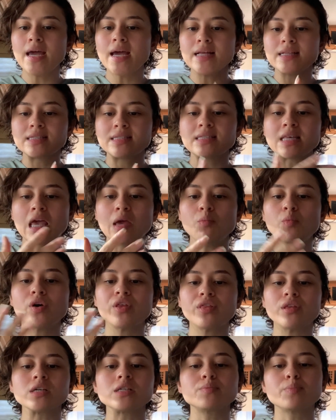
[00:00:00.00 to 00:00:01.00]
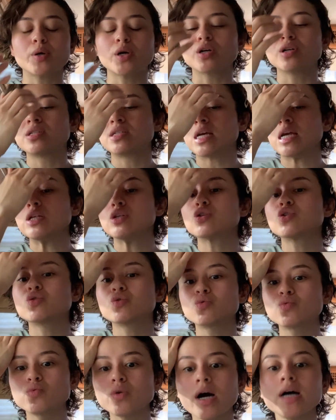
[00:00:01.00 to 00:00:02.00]
And same with this person.
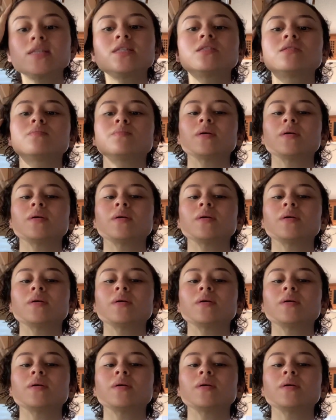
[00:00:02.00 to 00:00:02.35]
Trust